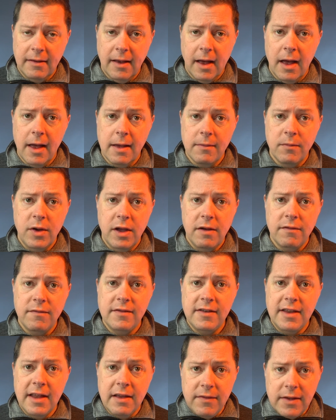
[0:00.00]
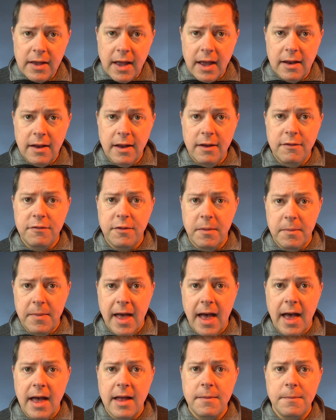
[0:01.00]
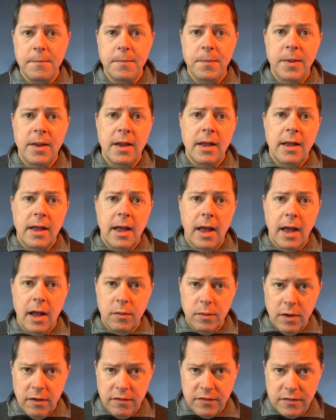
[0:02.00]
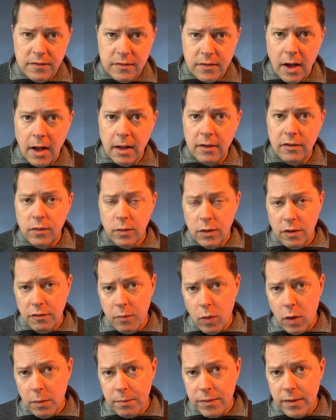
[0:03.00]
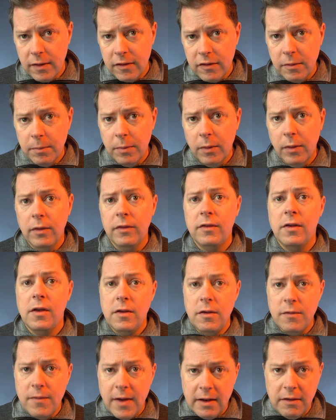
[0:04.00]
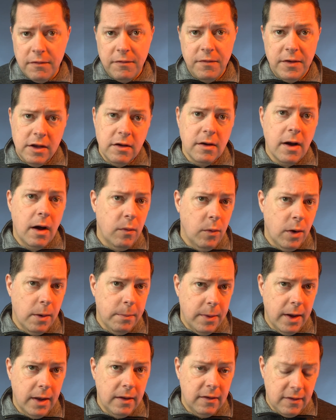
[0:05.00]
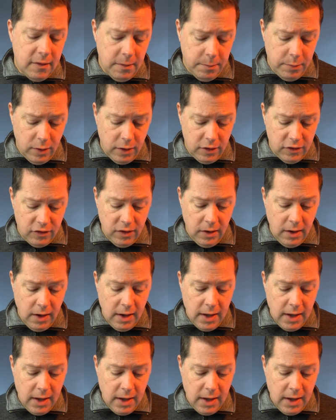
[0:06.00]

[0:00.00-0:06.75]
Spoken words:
time, we've deviated from that, and we've taught sort of more principles, and you've had to figure out what buttons to push.